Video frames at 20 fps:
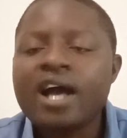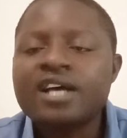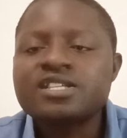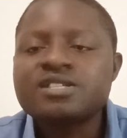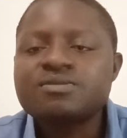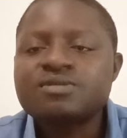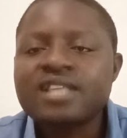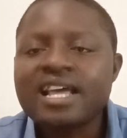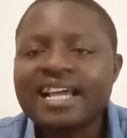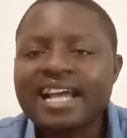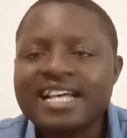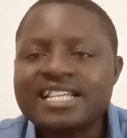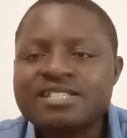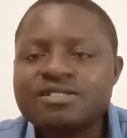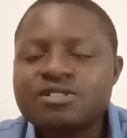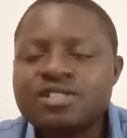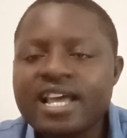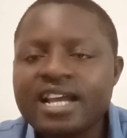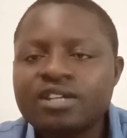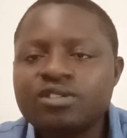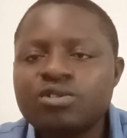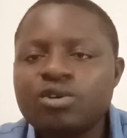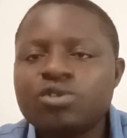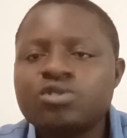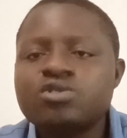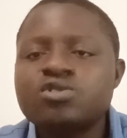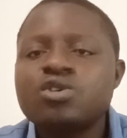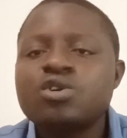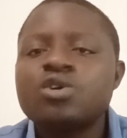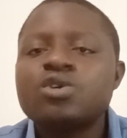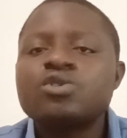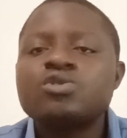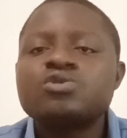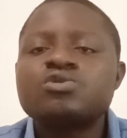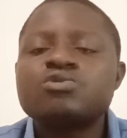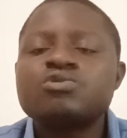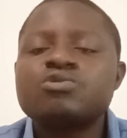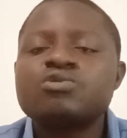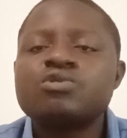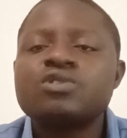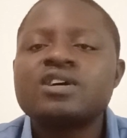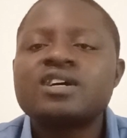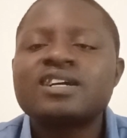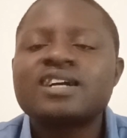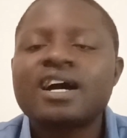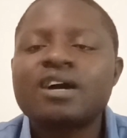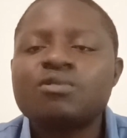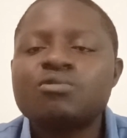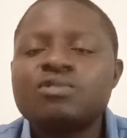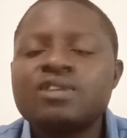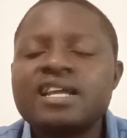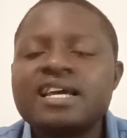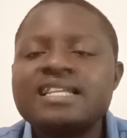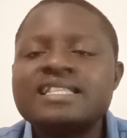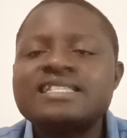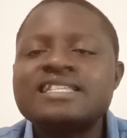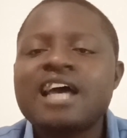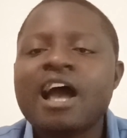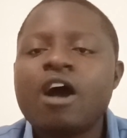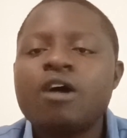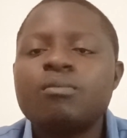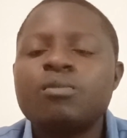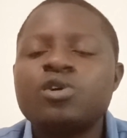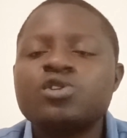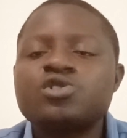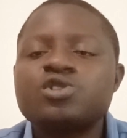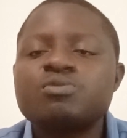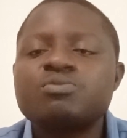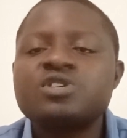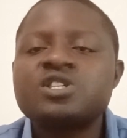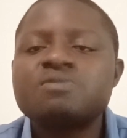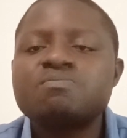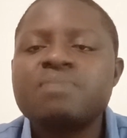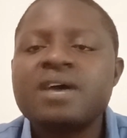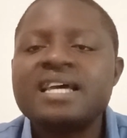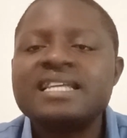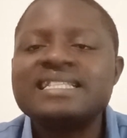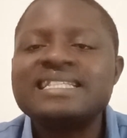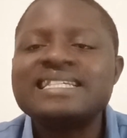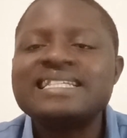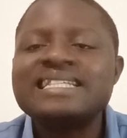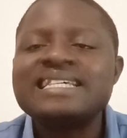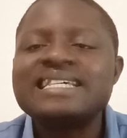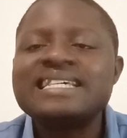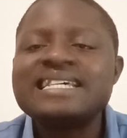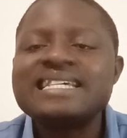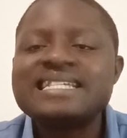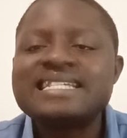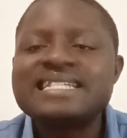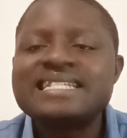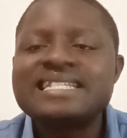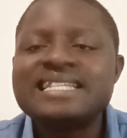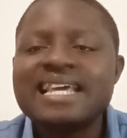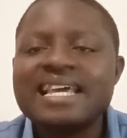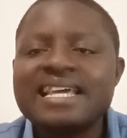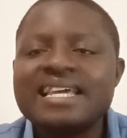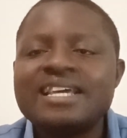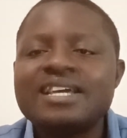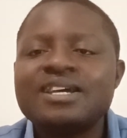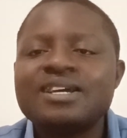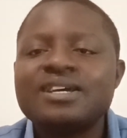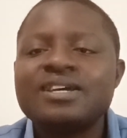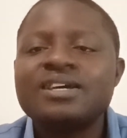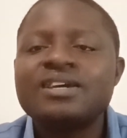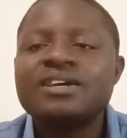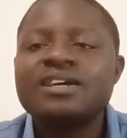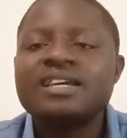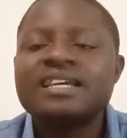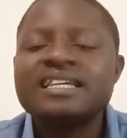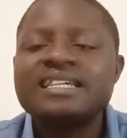take note to calculate how much you'll be spending each day